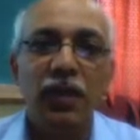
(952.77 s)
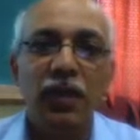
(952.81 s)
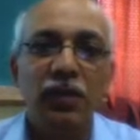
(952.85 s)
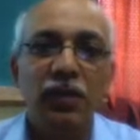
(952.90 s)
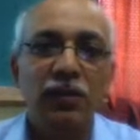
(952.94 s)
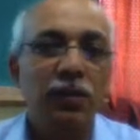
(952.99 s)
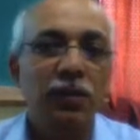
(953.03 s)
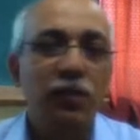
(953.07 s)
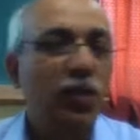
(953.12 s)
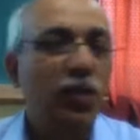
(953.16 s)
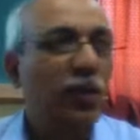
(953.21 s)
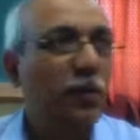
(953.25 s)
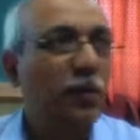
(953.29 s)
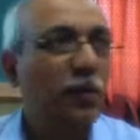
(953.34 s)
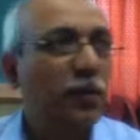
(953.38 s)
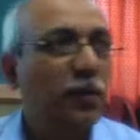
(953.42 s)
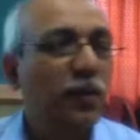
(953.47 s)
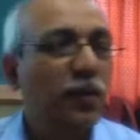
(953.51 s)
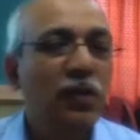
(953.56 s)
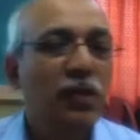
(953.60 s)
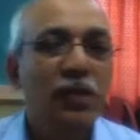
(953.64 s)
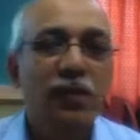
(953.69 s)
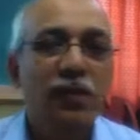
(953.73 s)
small
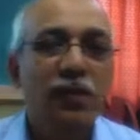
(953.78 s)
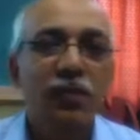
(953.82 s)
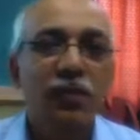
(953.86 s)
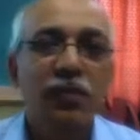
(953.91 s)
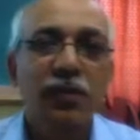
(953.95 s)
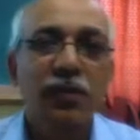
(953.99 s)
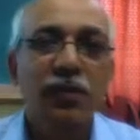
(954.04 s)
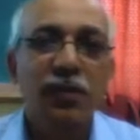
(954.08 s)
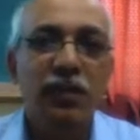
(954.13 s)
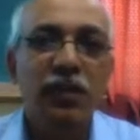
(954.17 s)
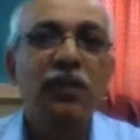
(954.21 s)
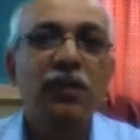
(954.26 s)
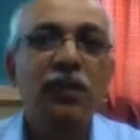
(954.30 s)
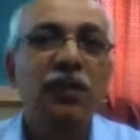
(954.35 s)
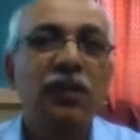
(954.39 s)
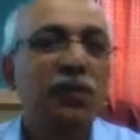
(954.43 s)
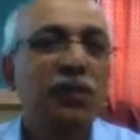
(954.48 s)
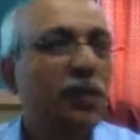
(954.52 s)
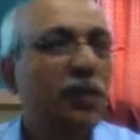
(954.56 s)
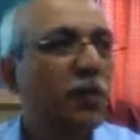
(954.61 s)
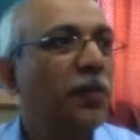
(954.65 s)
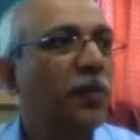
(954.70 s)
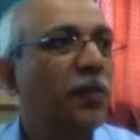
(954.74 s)
board which does some
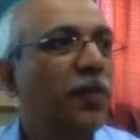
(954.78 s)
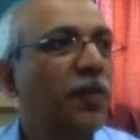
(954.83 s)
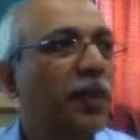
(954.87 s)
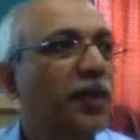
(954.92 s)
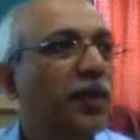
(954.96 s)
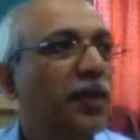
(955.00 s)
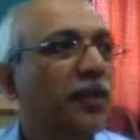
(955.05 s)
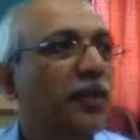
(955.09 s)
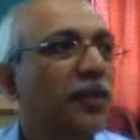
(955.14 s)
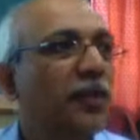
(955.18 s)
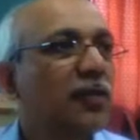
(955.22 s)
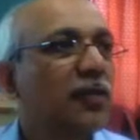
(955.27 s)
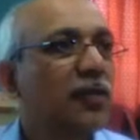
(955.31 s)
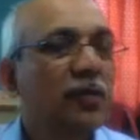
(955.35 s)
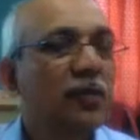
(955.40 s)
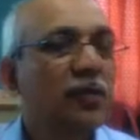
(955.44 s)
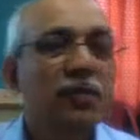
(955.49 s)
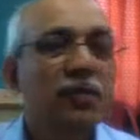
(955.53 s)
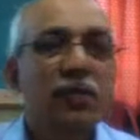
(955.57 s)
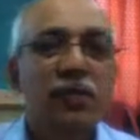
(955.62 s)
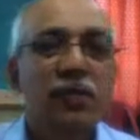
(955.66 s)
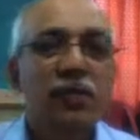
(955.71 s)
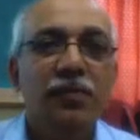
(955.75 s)
computing,
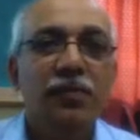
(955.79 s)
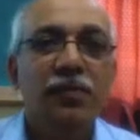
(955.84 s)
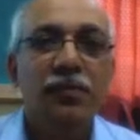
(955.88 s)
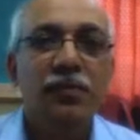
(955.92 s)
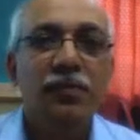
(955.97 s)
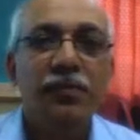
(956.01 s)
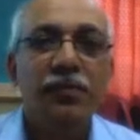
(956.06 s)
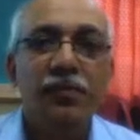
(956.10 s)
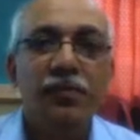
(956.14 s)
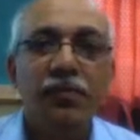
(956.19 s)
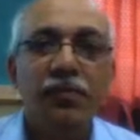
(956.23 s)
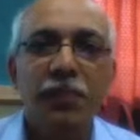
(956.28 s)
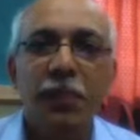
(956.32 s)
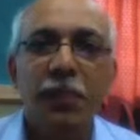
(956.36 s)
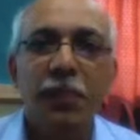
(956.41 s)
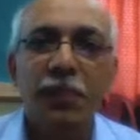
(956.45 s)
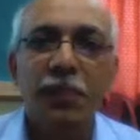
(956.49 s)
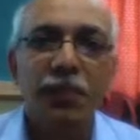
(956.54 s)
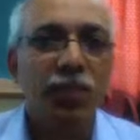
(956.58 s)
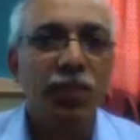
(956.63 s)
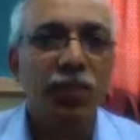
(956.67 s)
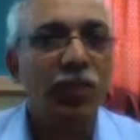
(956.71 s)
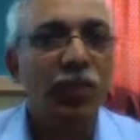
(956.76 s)
maybe
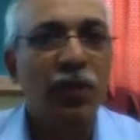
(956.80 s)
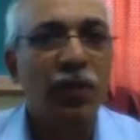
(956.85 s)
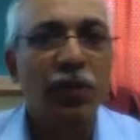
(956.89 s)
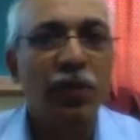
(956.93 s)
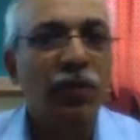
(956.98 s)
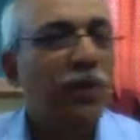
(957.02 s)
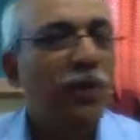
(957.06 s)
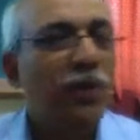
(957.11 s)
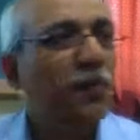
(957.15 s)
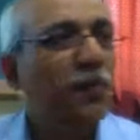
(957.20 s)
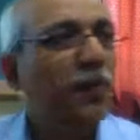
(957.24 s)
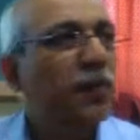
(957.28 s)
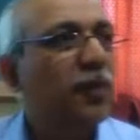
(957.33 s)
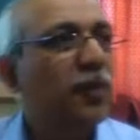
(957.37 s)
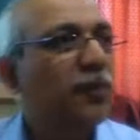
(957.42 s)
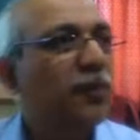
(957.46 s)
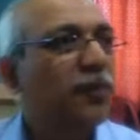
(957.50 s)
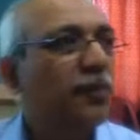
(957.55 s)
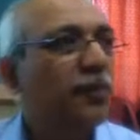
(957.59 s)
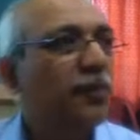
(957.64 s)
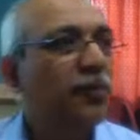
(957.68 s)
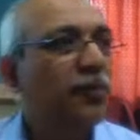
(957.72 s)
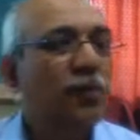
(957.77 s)
for whatever
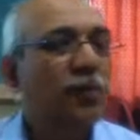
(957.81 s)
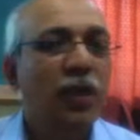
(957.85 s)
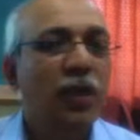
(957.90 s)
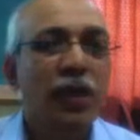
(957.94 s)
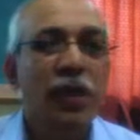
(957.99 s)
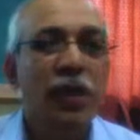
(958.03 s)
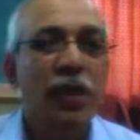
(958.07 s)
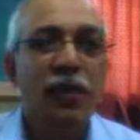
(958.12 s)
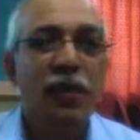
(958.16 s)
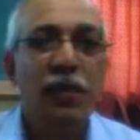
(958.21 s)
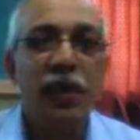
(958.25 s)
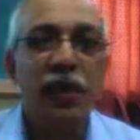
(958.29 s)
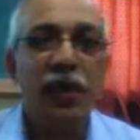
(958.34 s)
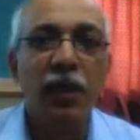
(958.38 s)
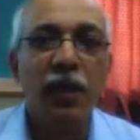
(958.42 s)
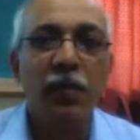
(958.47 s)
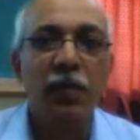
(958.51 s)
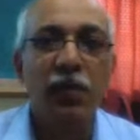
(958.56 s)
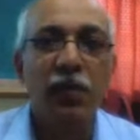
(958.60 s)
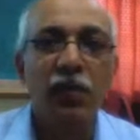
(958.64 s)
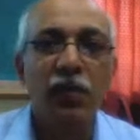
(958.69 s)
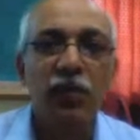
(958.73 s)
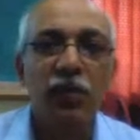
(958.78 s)
work it can be
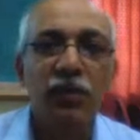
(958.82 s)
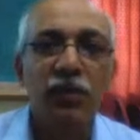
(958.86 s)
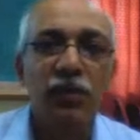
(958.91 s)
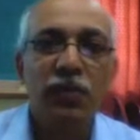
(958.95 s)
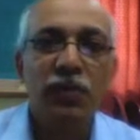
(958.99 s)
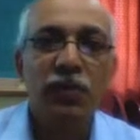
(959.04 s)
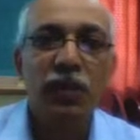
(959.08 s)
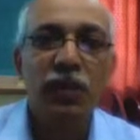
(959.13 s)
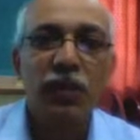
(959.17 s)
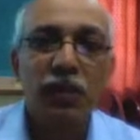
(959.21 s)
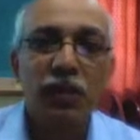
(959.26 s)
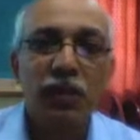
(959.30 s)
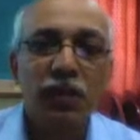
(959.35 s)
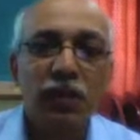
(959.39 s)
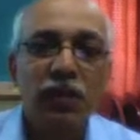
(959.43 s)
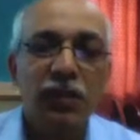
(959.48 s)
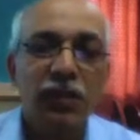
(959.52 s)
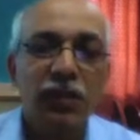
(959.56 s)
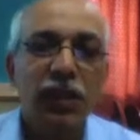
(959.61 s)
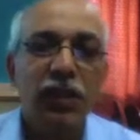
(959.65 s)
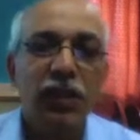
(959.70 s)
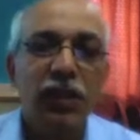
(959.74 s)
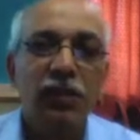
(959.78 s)
used, but it's
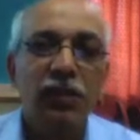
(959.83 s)
a kind